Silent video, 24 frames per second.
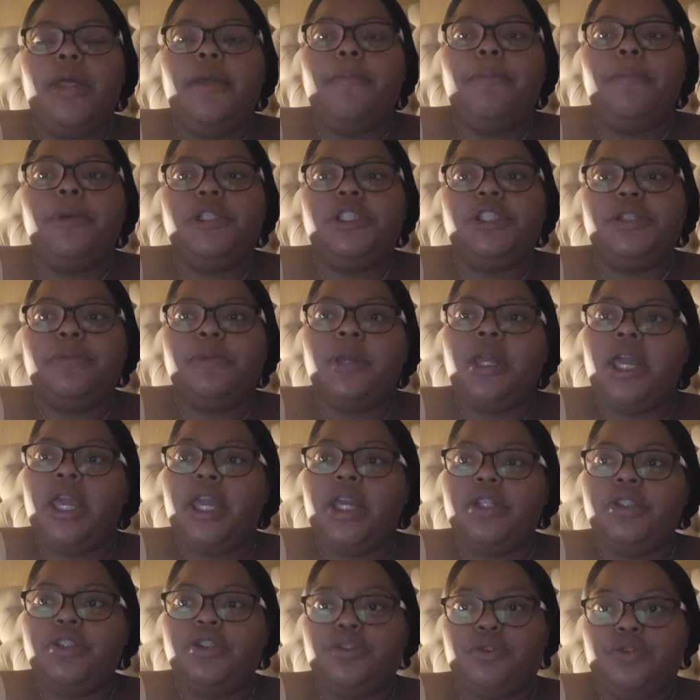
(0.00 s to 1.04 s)
Benjamin
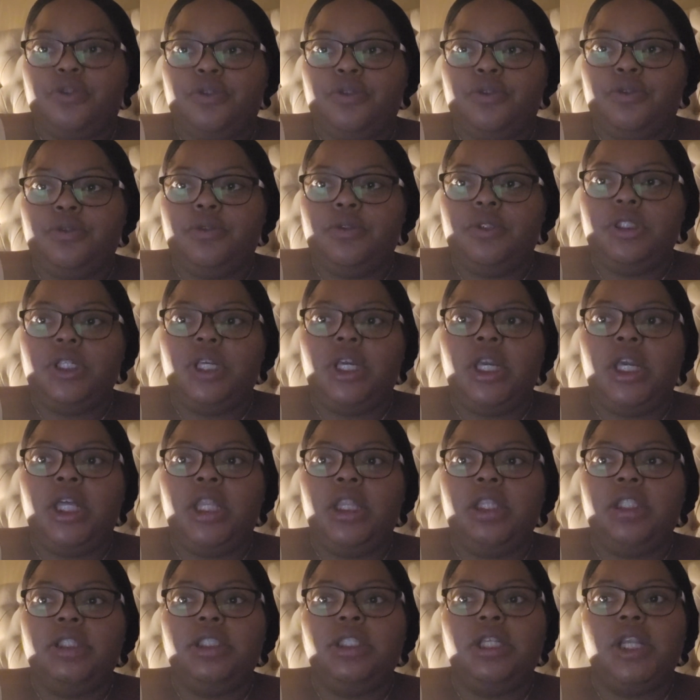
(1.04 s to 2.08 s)
Andrews,
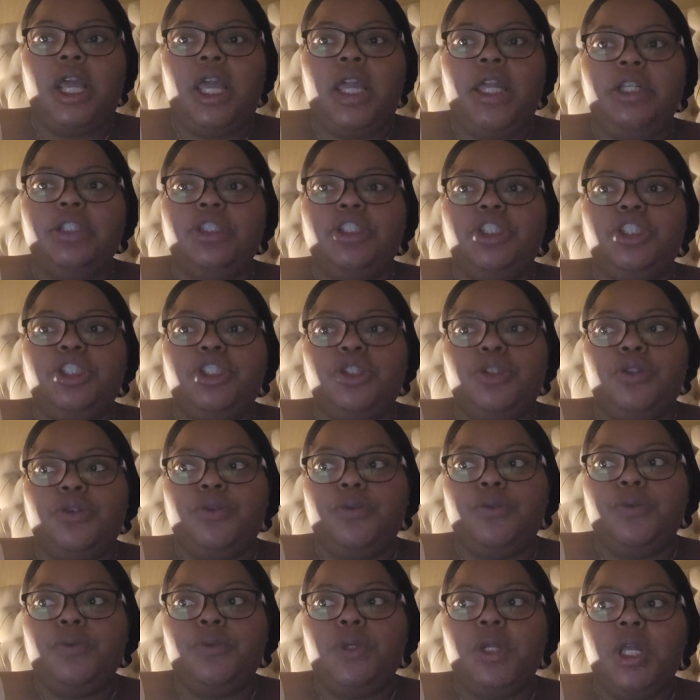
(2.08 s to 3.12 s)
and today is
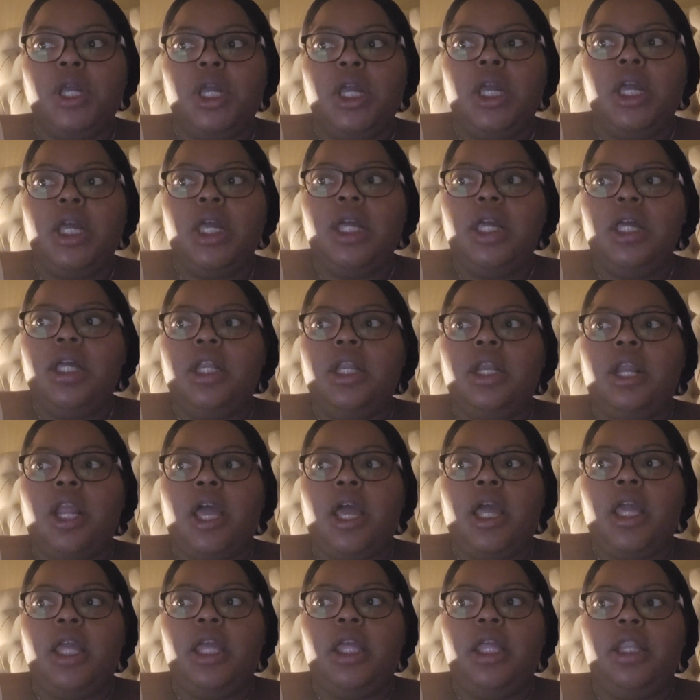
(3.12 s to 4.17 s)
June
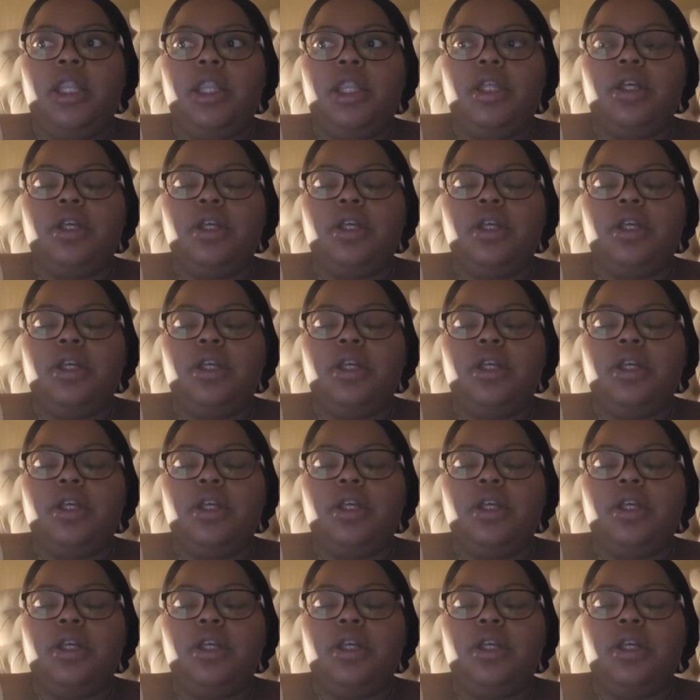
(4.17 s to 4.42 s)
9th,